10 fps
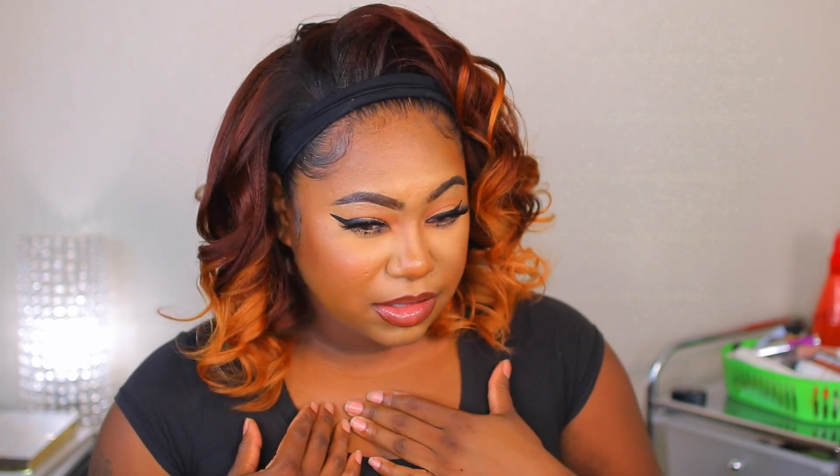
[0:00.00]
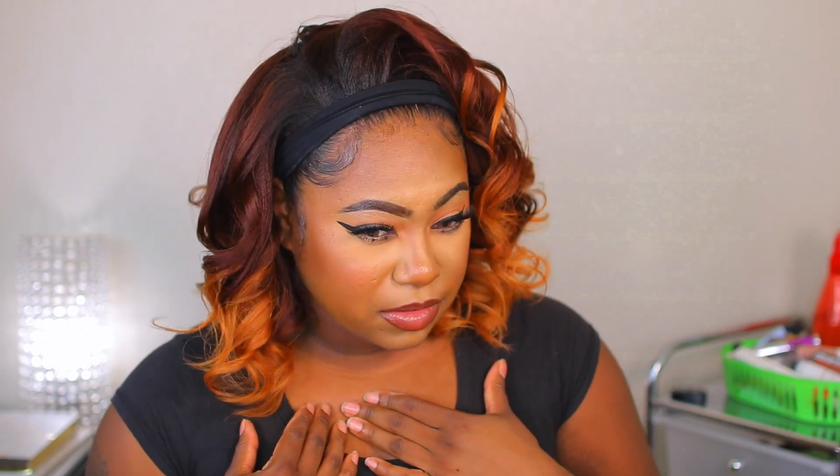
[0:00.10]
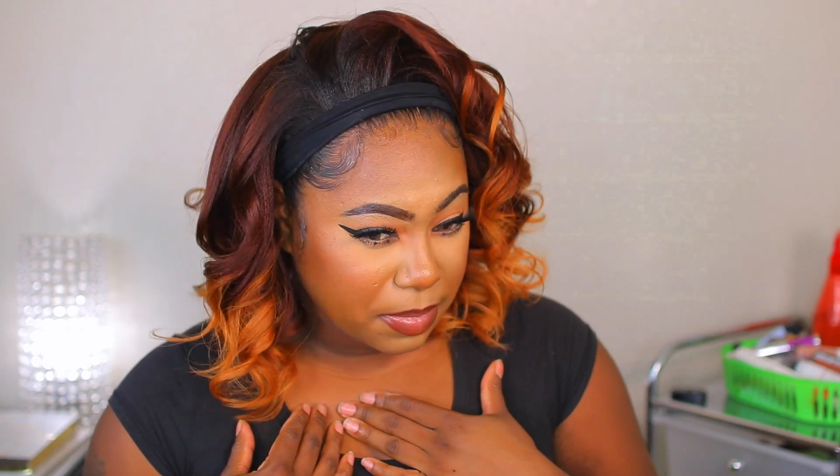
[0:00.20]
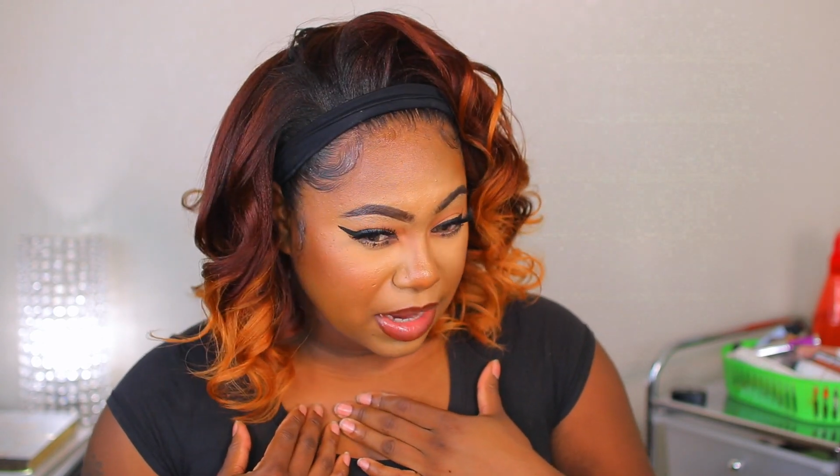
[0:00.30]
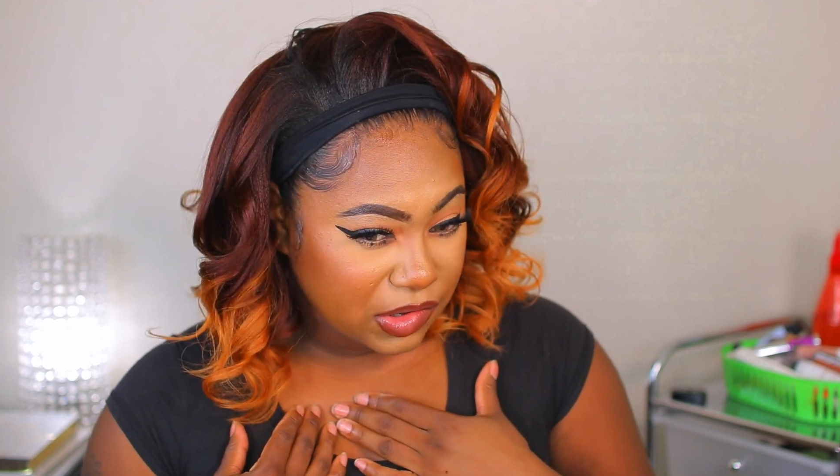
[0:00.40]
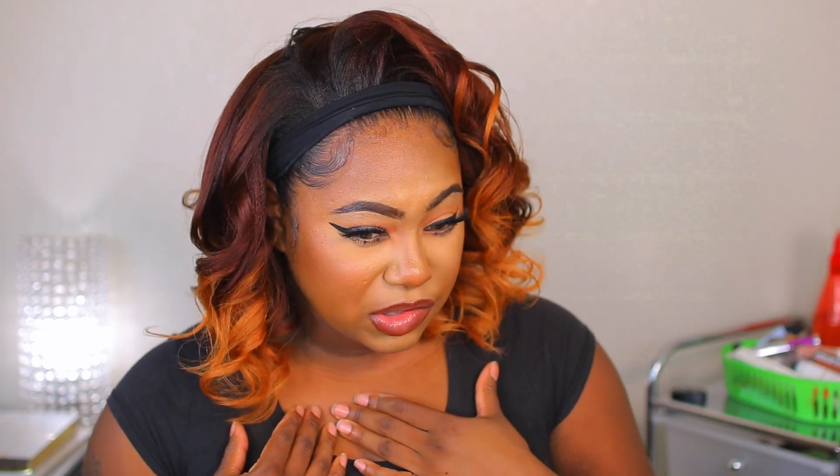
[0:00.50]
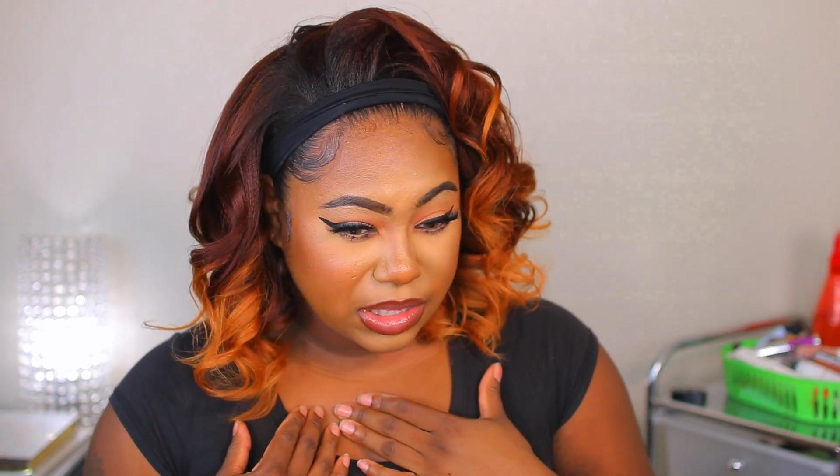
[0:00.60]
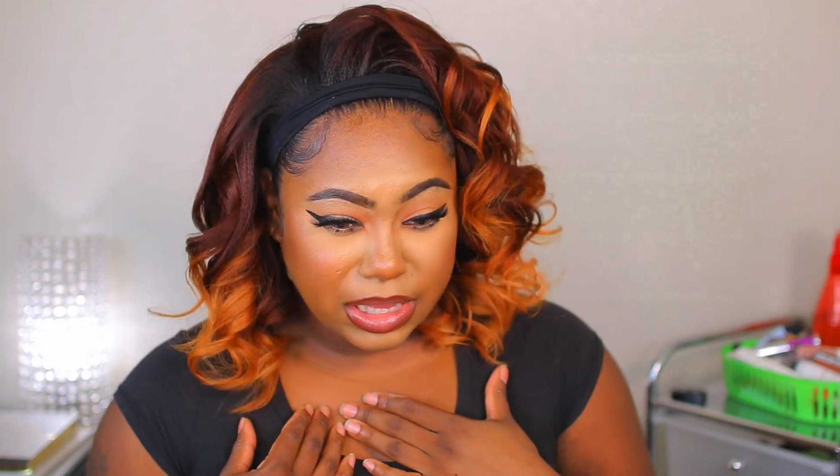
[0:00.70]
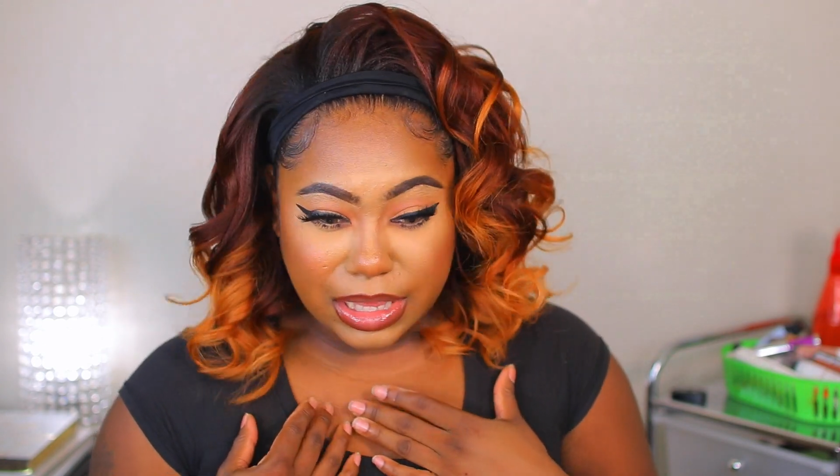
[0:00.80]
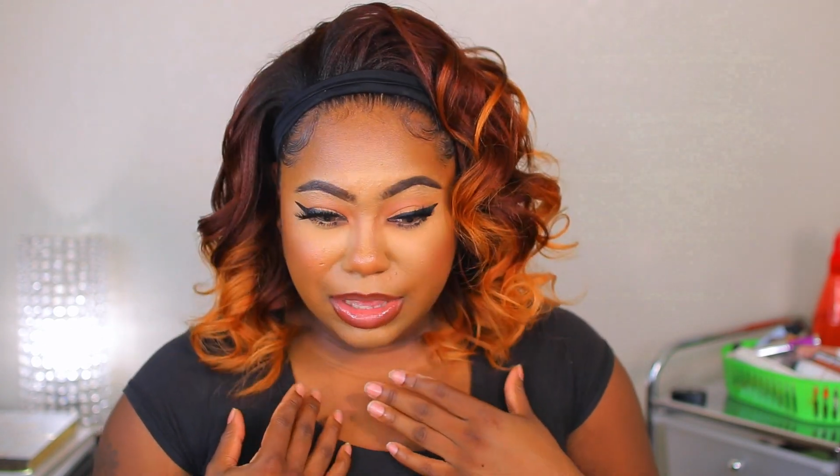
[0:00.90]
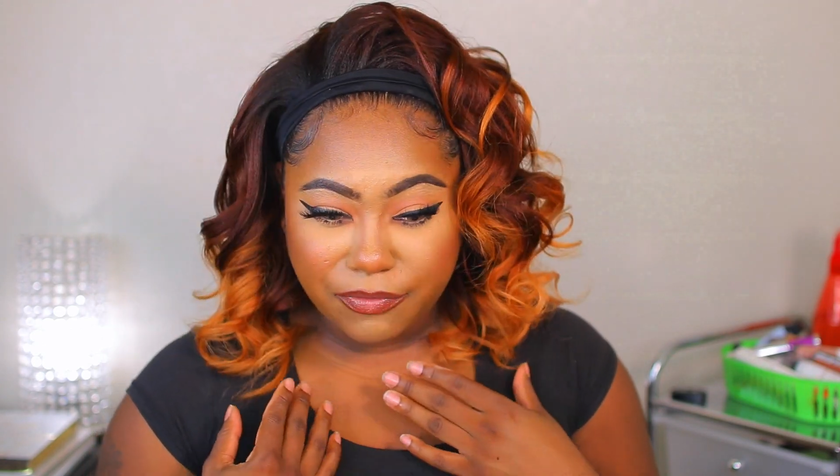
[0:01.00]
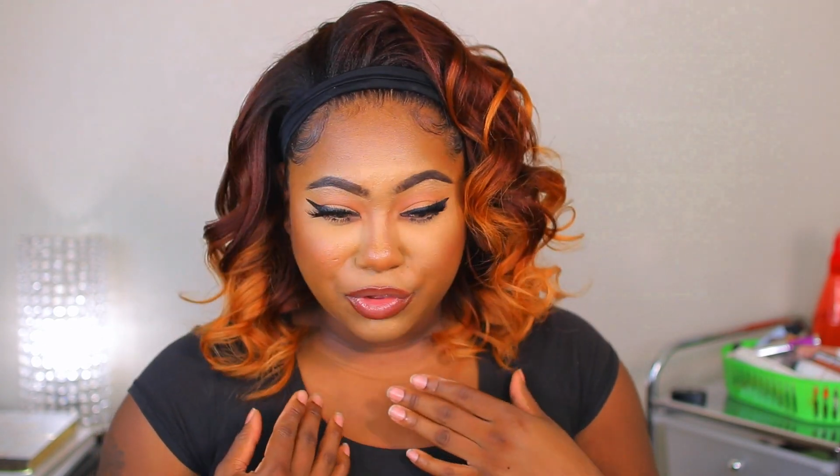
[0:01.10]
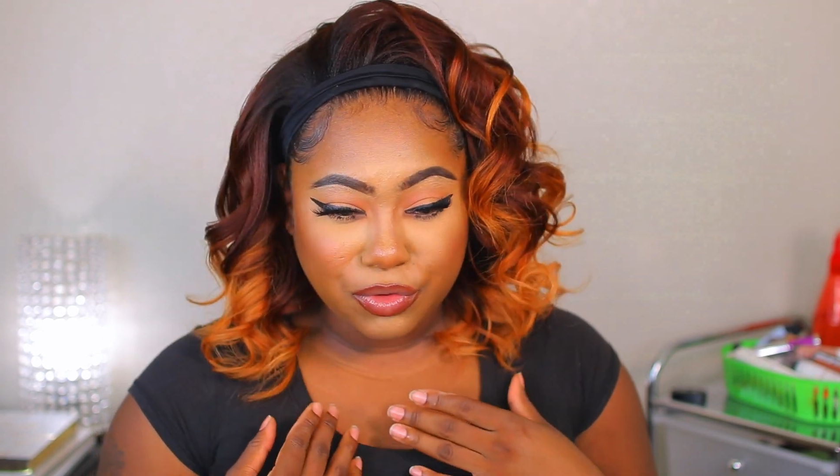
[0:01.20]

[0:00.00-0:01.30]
especially if